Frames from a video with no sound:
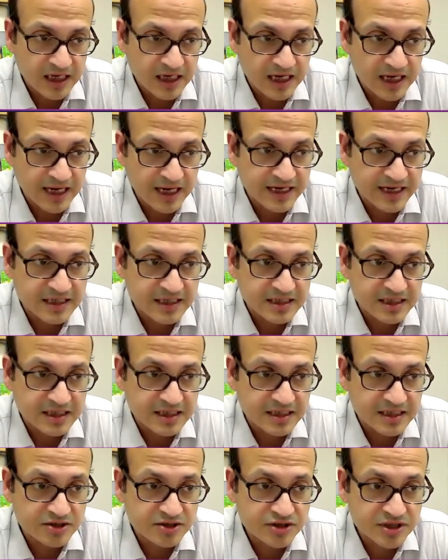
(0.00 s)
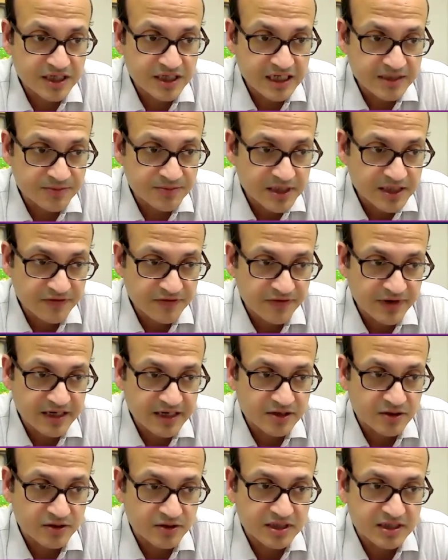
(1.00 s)
and the treatment effect
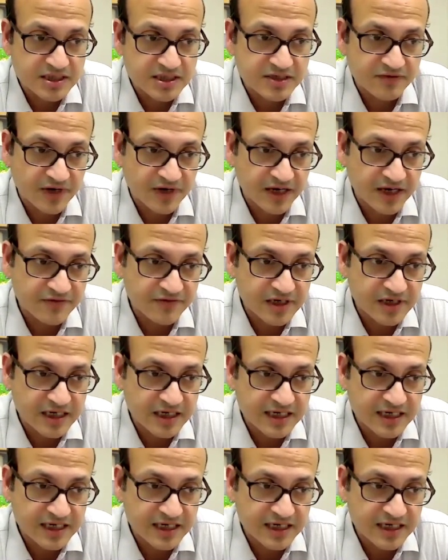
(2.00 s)
on the survival